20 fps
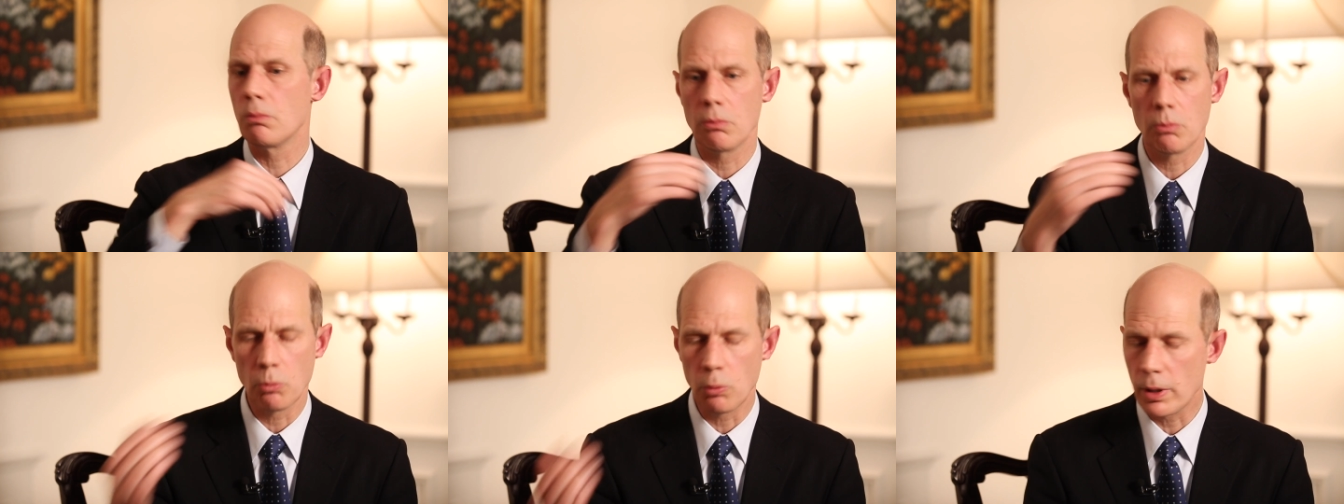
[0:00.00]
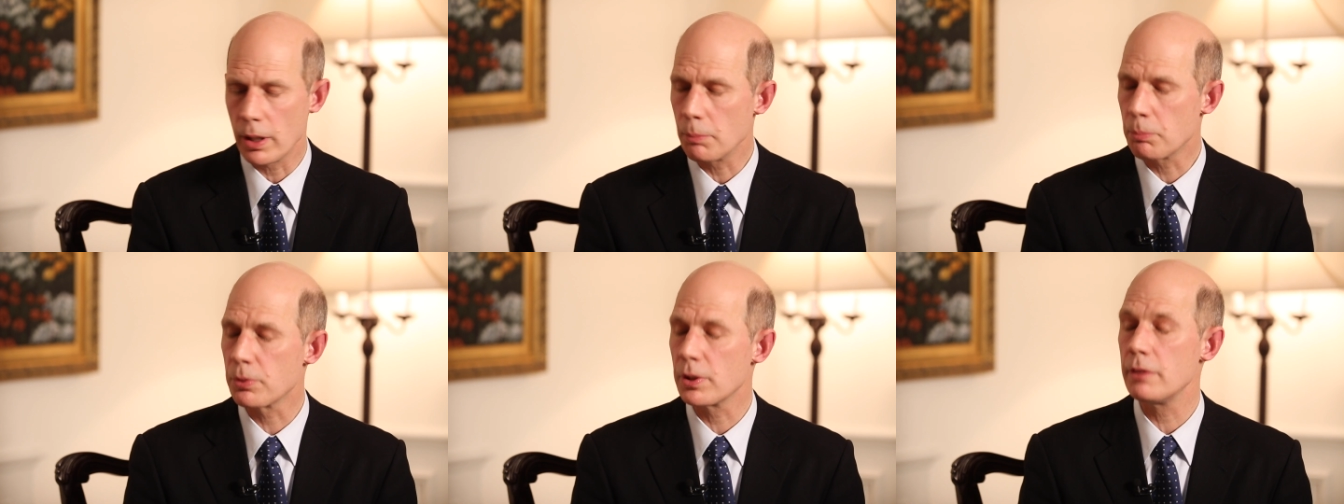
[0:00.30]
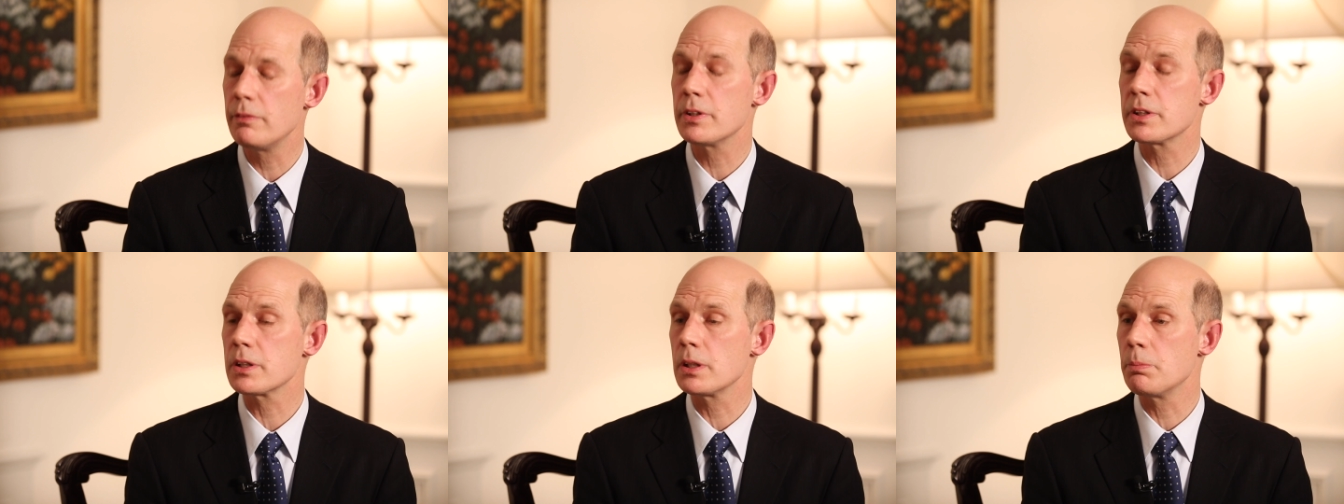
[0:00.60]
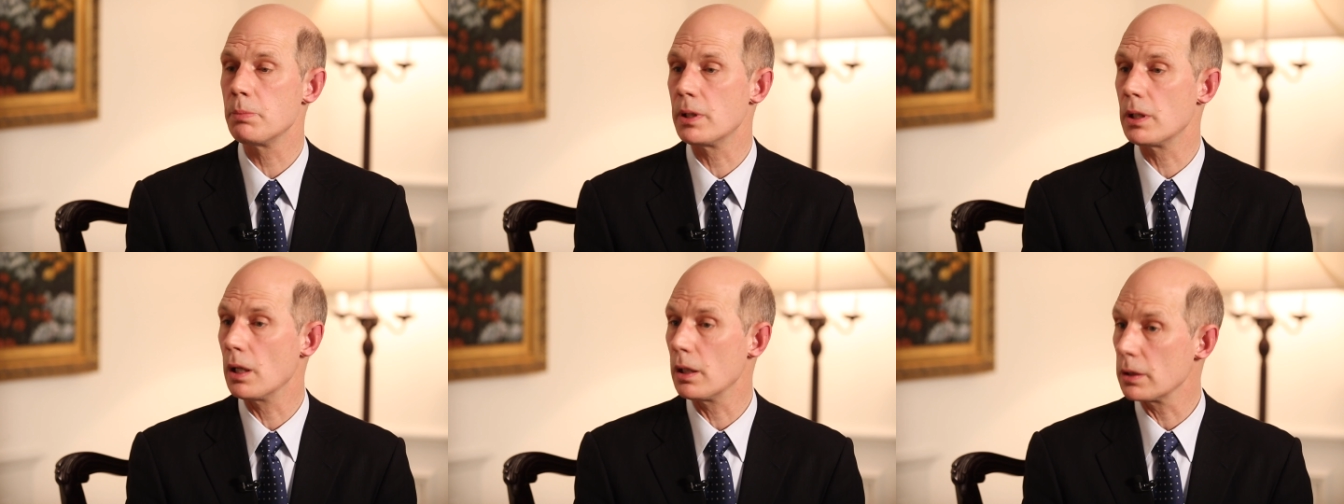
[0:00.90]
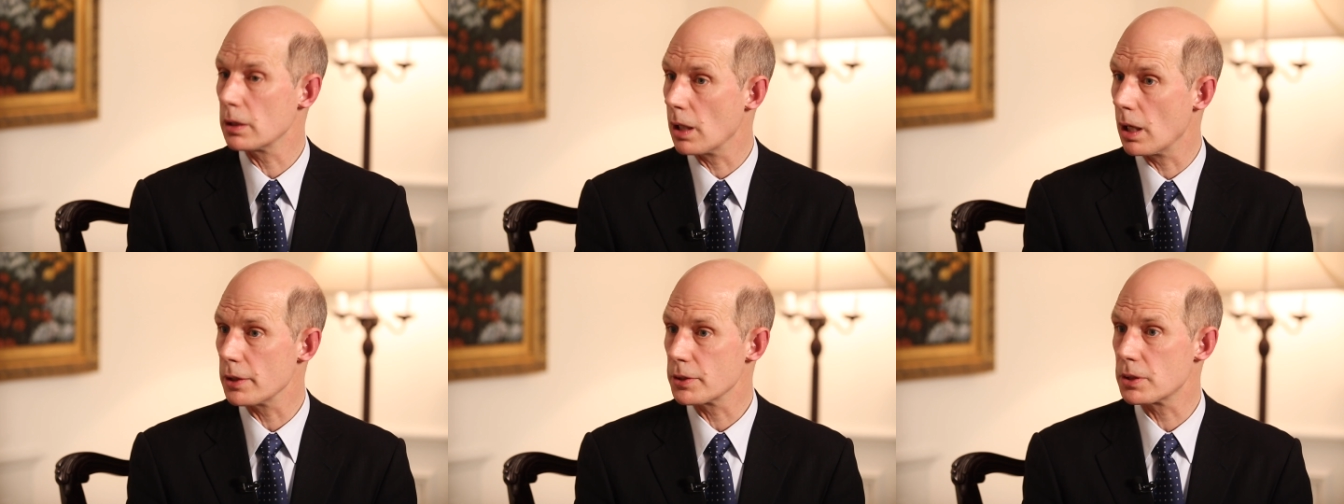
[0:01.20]
what had previously been
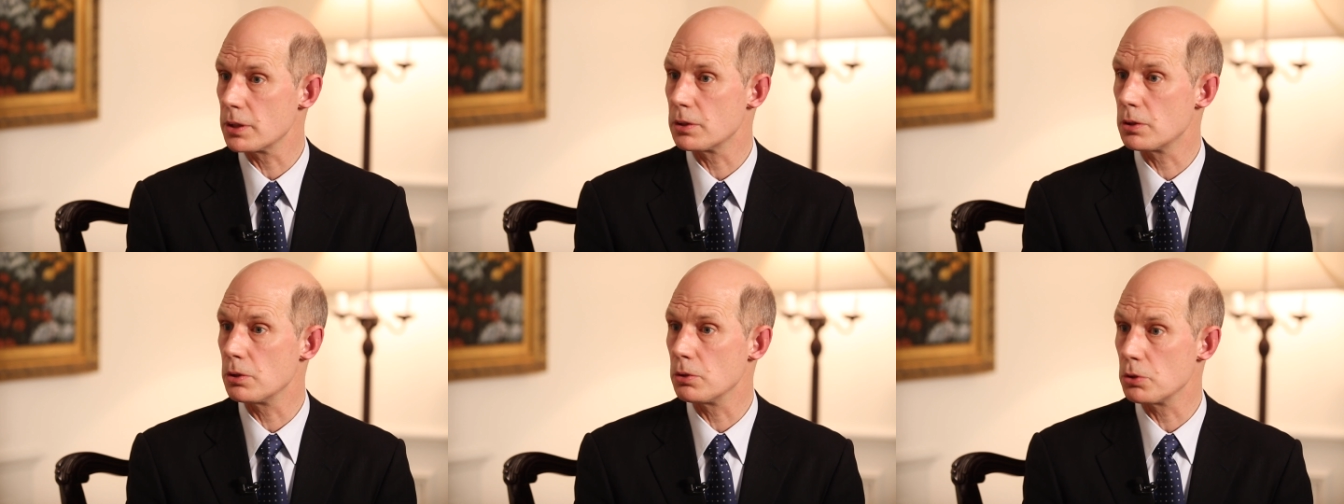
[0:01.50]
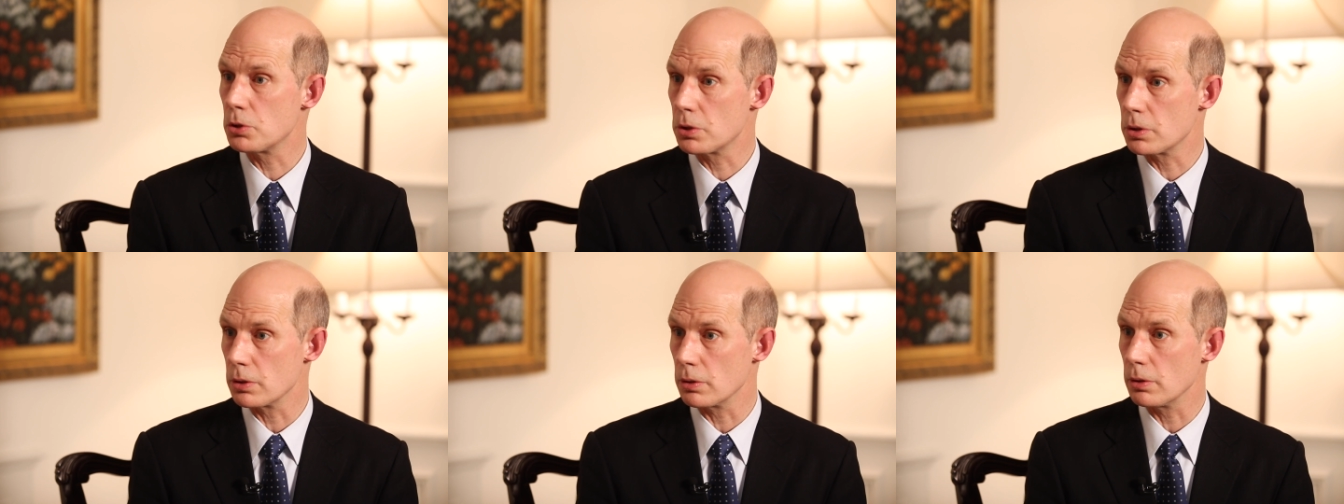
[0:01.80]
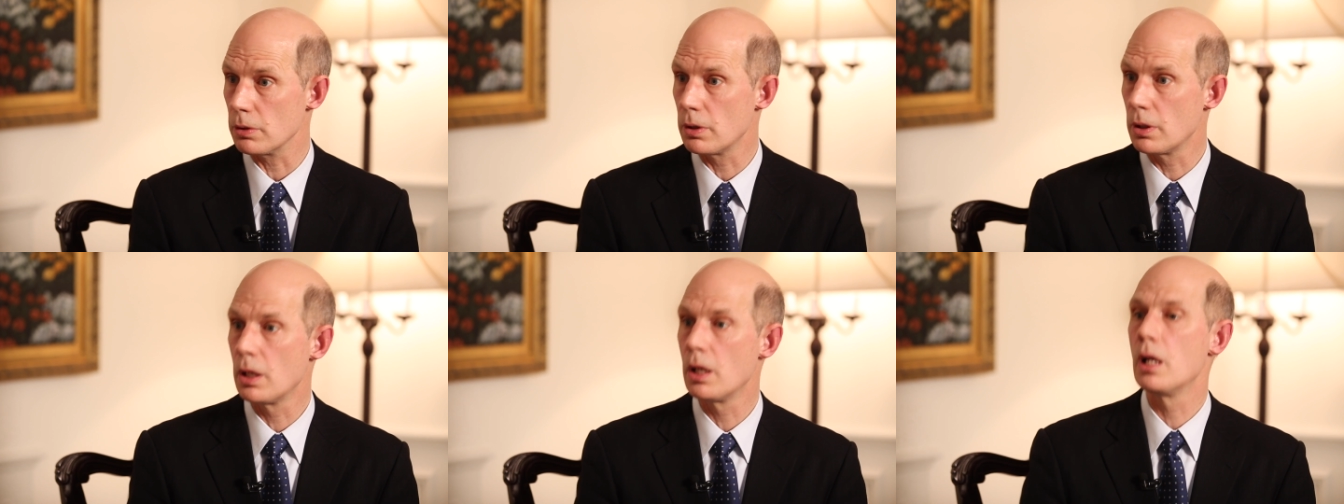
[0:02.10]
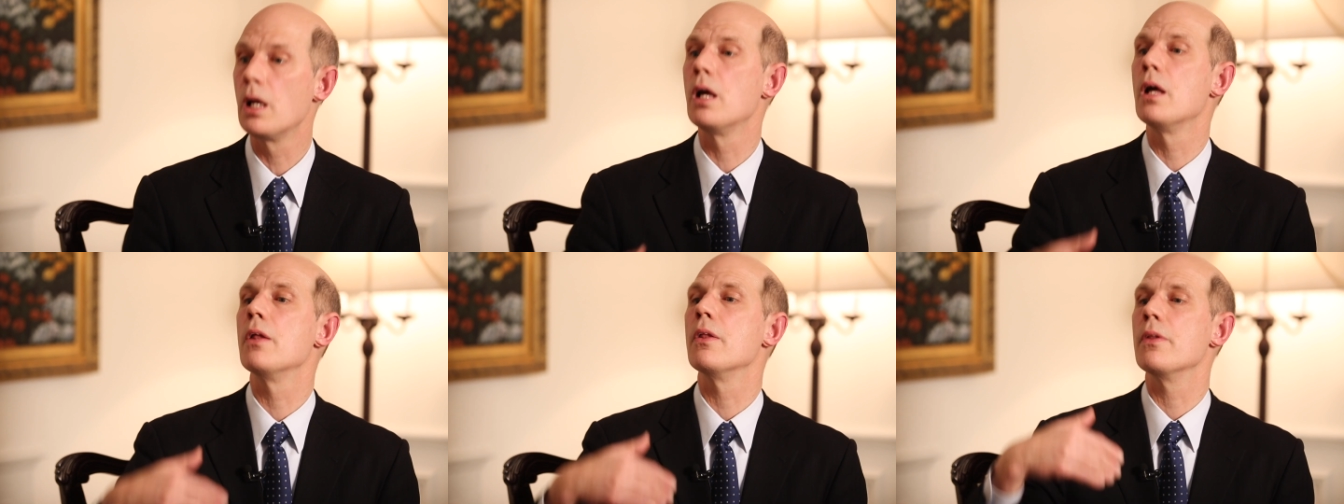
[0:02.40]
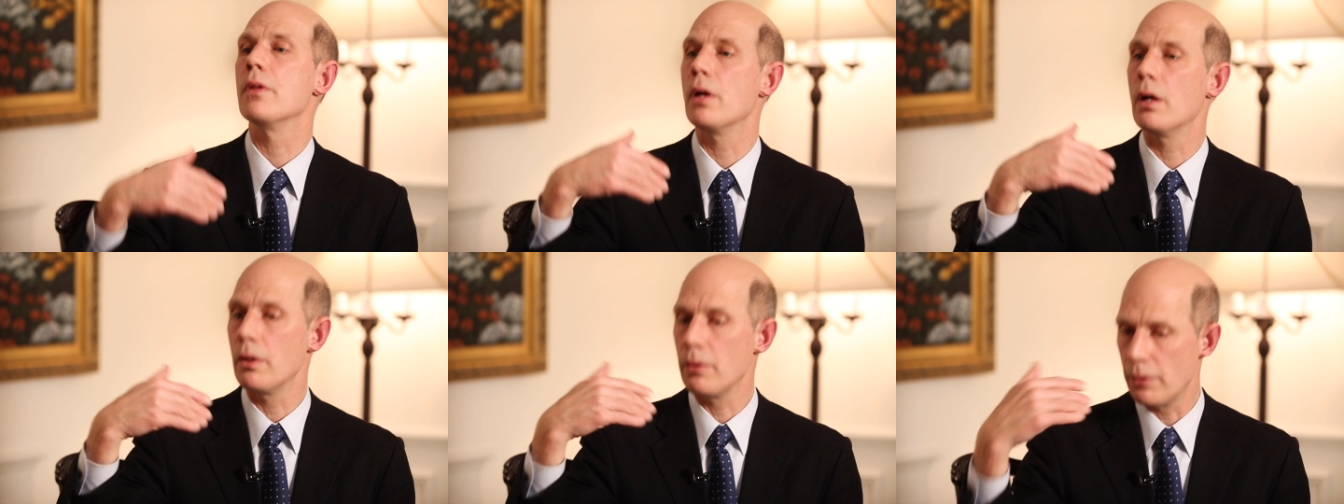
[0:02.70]
unconstitutional,
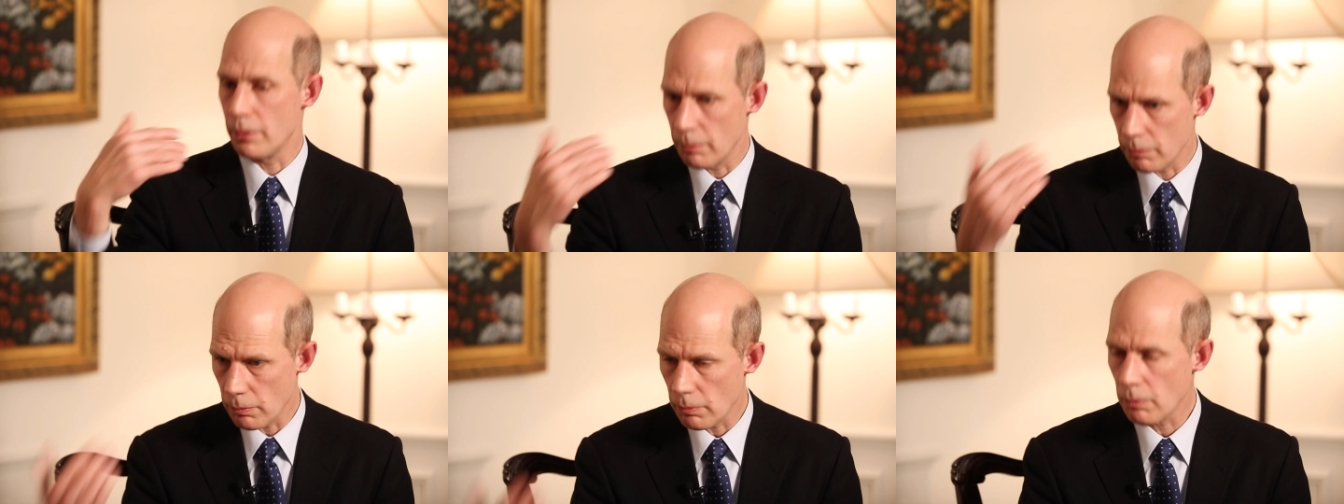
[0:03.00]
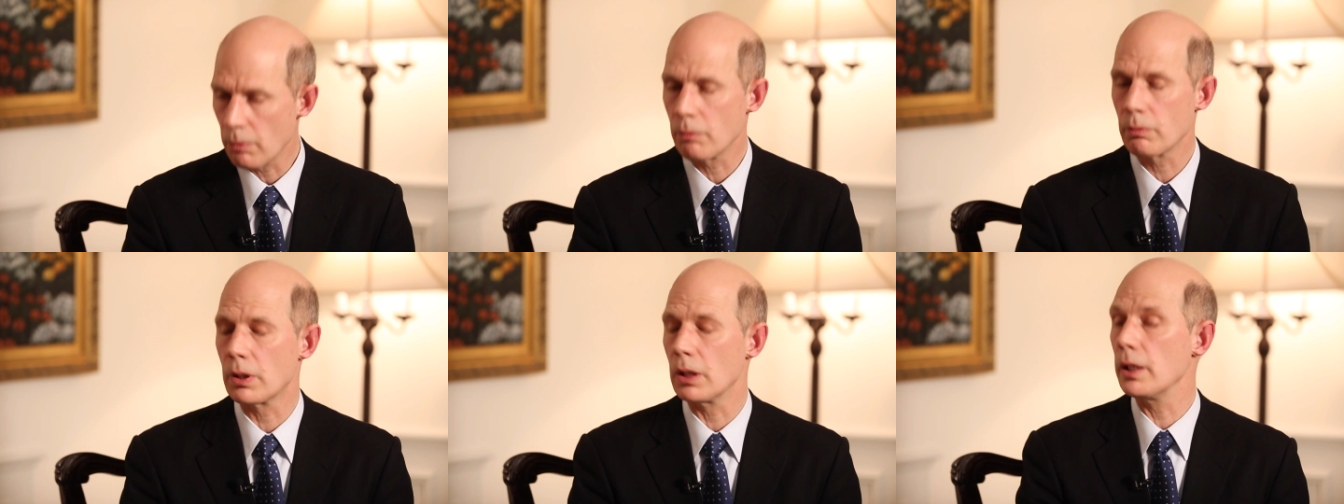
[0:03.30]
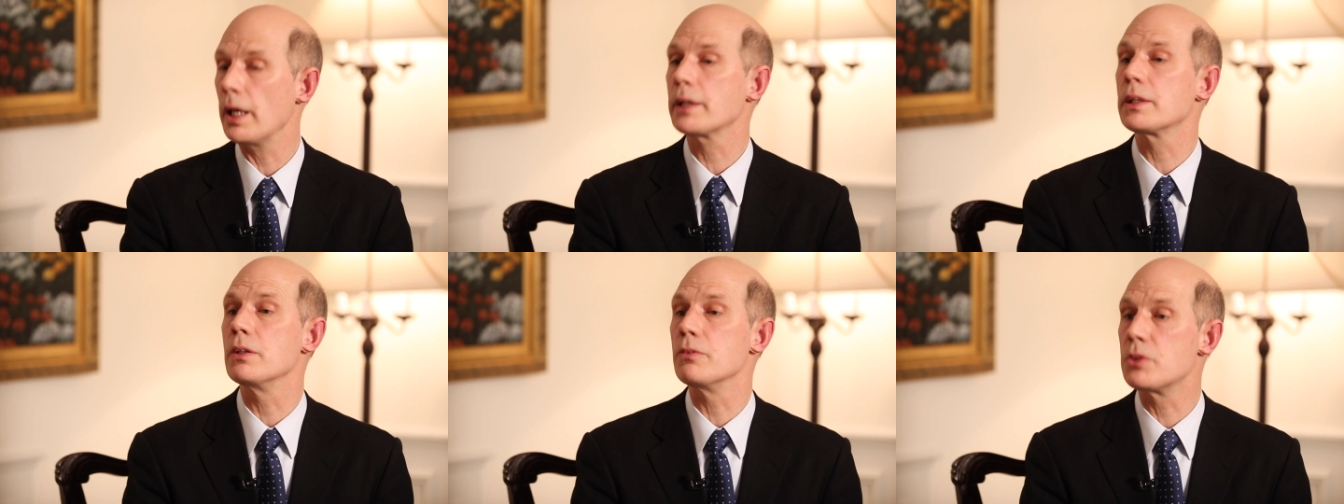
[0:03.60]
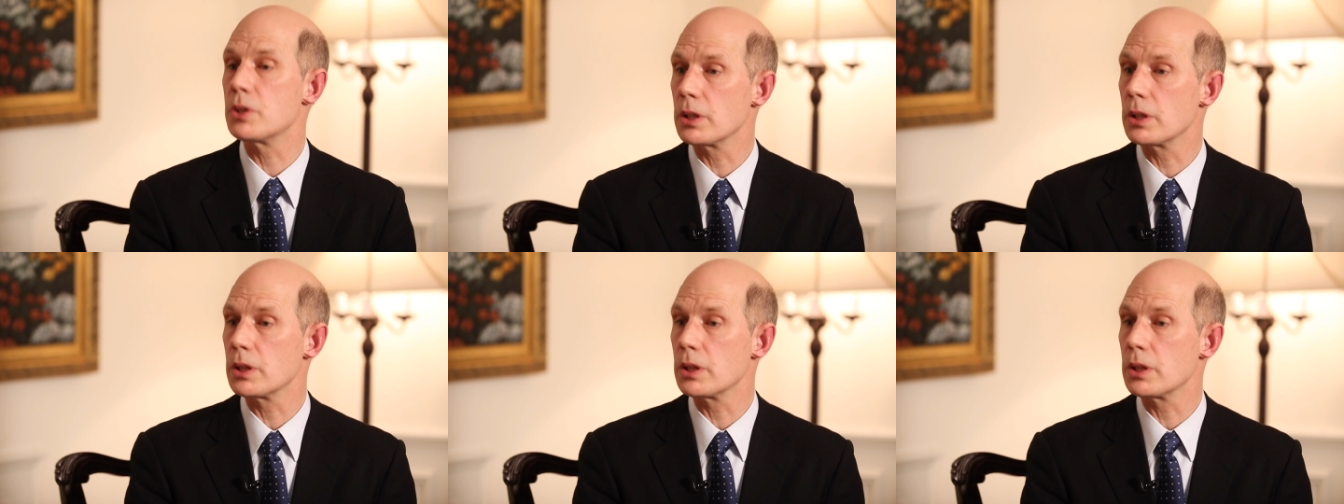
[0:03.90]
collective